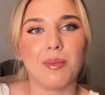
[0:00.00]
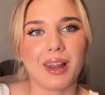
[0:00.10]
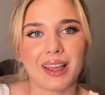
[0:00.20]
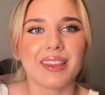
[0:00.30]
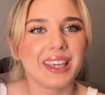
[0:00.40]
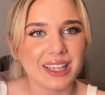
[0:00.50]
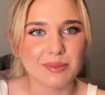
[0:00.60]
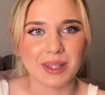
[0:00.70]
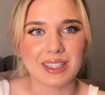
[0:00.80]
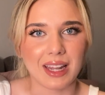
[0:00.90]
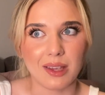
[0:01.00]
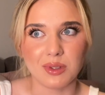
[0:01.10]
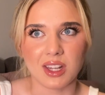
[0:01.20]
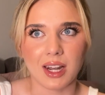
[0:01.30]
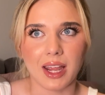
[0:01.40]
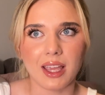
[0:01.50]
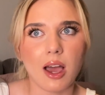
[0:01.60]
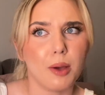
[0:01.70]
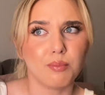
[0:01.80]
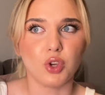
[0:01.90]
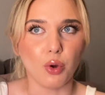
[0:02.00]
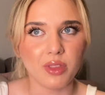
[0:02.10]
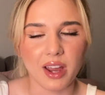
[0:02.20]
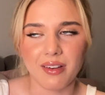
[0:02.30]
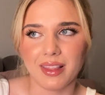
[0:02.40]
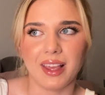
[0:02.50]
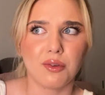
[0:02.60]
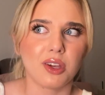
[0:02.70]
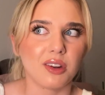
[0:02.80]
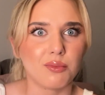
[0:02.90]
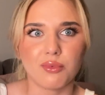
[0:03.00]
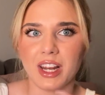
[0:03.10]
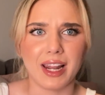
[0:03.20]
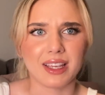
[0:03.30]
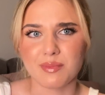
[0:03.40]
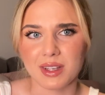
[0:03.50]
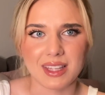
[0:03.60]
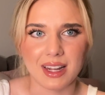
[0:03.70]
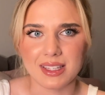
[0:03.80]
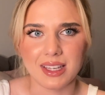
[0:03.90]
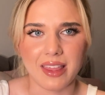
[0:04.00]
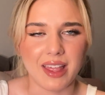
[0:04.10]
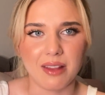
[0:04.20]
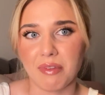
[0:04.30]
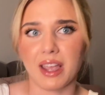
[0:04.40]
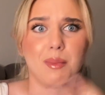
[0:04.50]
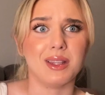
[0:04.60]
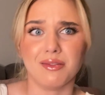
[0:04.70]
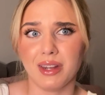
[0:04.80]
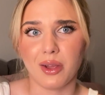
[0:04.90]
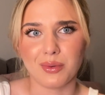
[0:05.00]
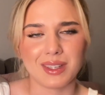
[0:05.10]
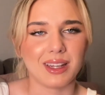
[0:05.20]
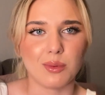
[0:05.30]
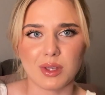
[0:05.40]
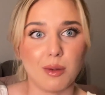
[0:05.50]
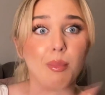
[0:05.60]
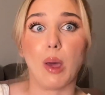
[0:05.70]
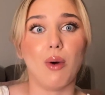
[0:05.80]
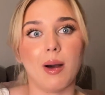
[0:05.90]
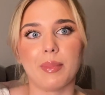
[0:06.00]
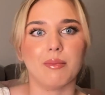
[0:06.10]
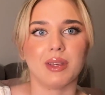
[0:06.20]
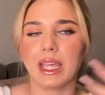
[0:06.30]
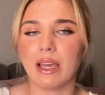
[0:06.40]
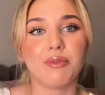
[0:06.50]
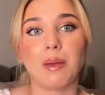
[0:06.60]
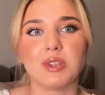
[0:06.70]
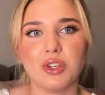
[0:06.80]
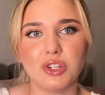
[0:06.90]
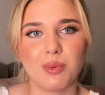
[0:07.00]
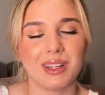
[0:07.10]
Like, I think he expected, like, he was going to, like, go there and they're going to really like his personality and then invite him into videos and he was going to blow up and be a famous YouTuber.